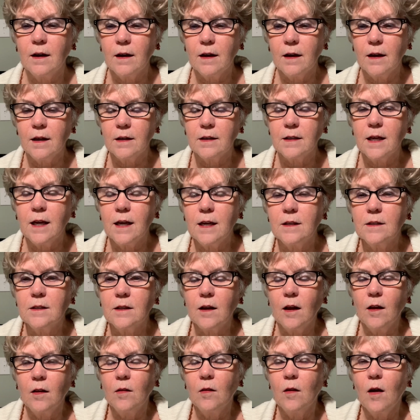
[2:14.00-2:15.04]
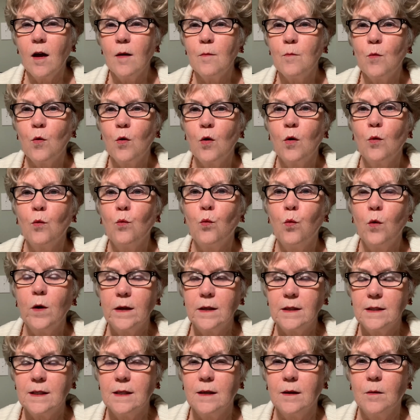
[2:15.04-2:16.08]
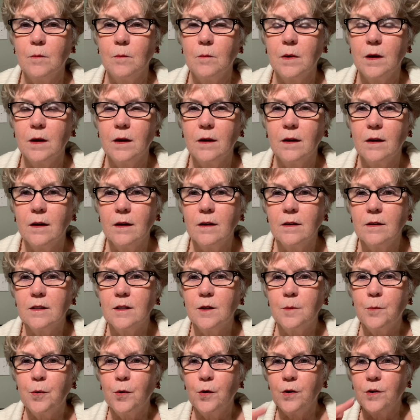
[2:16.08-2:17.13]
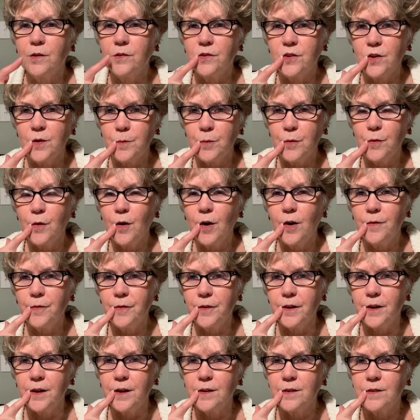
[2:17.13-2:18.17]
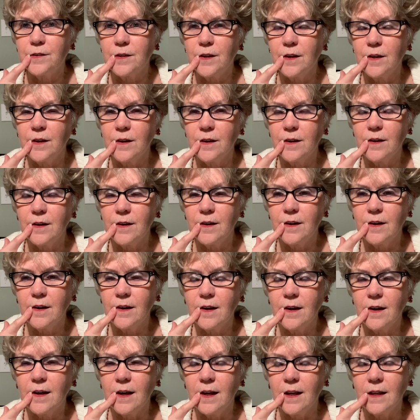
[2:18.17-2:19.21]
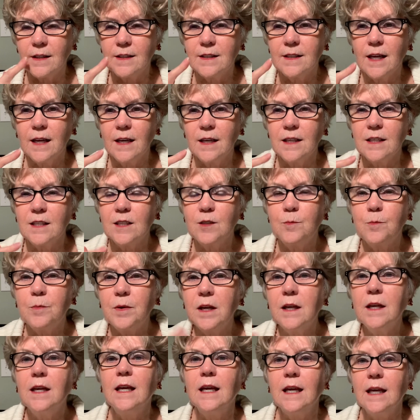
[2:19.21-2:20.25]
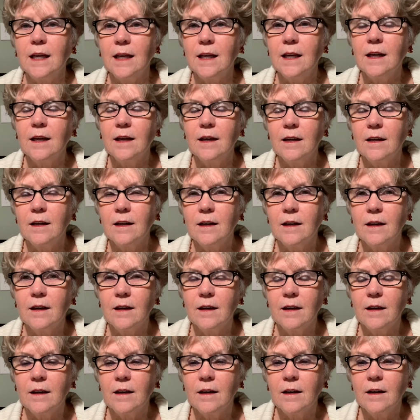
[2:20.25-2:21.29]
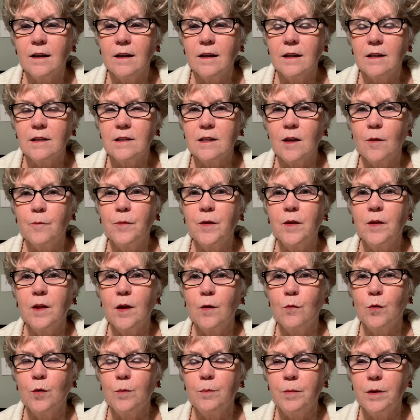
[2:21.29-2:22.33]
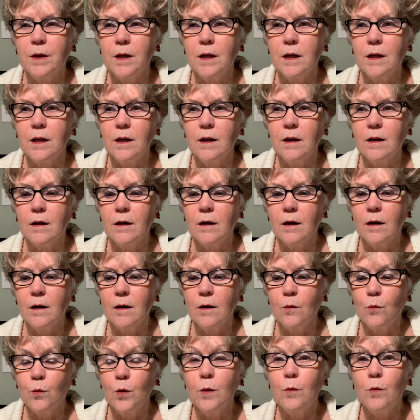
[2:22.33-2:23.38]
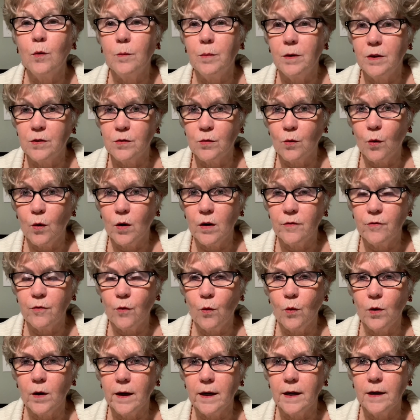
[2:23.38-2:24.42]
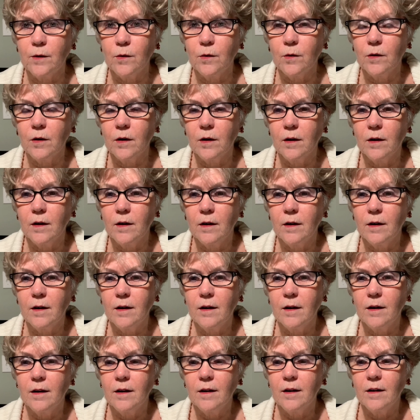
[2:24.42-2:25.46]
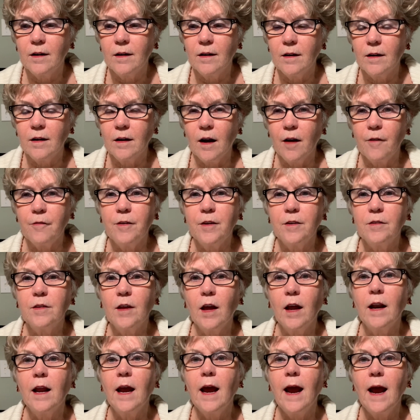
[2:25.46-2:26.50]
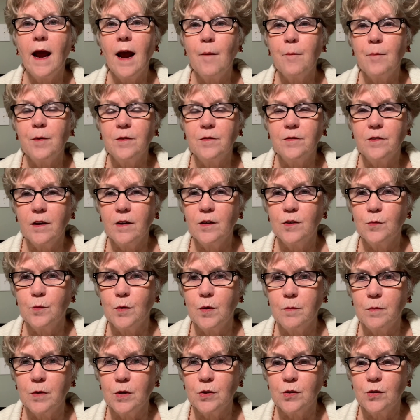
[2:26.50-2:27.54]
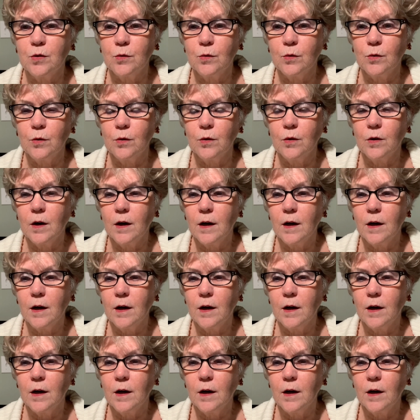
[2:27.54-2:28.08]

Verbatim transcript: It takes a lot more wisdom to put a zipper on this instead of speaking something that would be uh, we would be sorry for later. I think that happens as we mature.